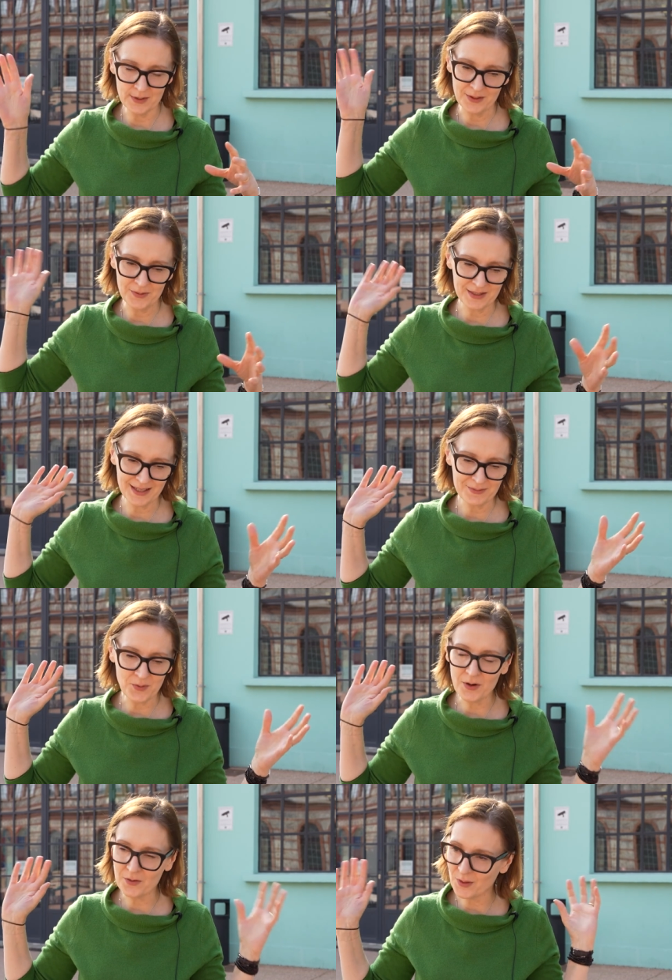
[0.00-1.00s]
you know,
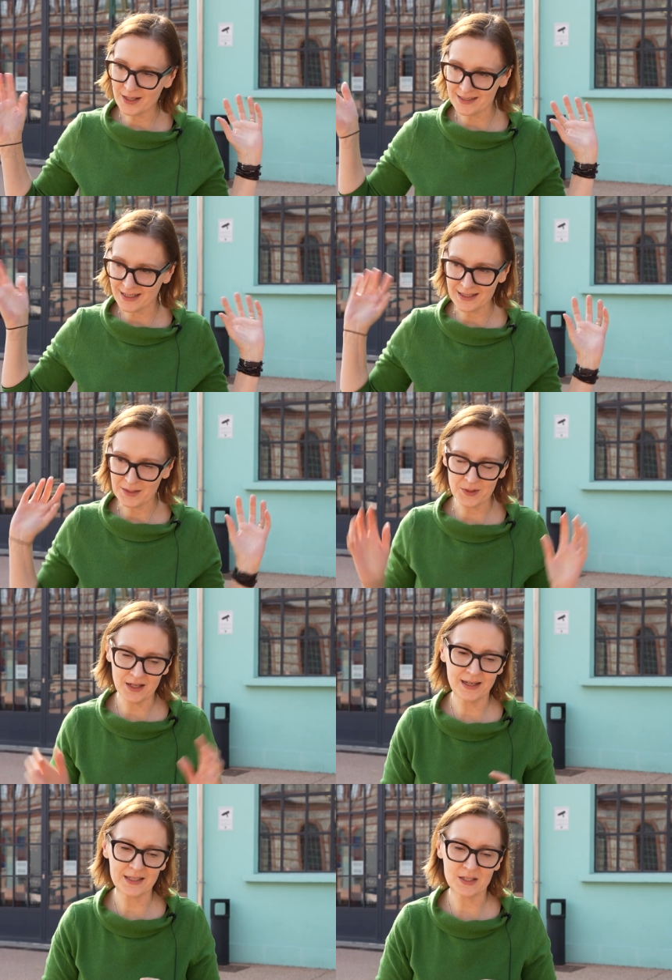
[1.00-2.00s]
more of Wild Island
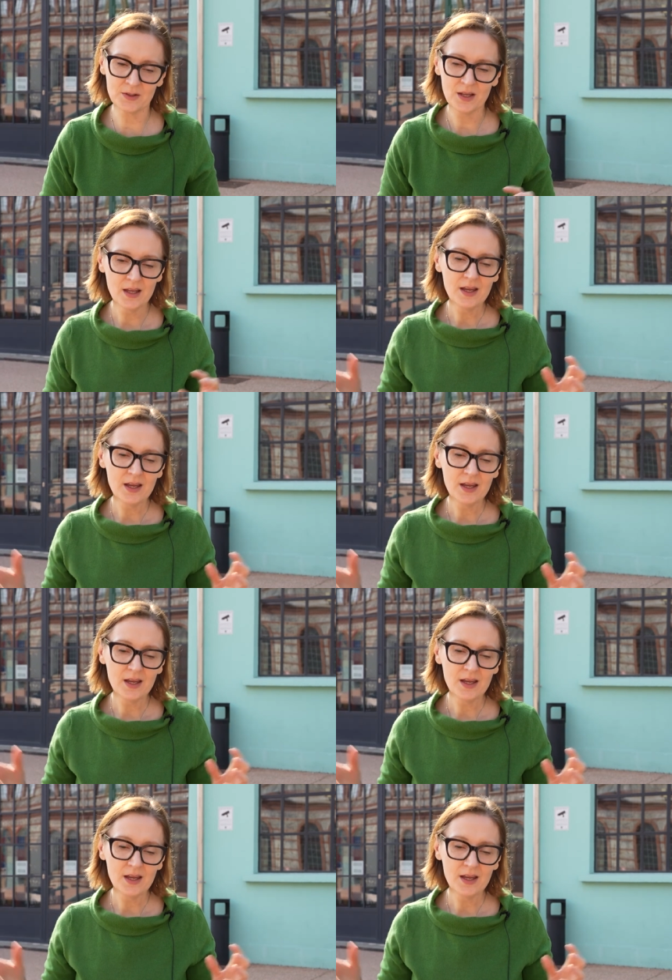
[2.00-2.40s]
behind you.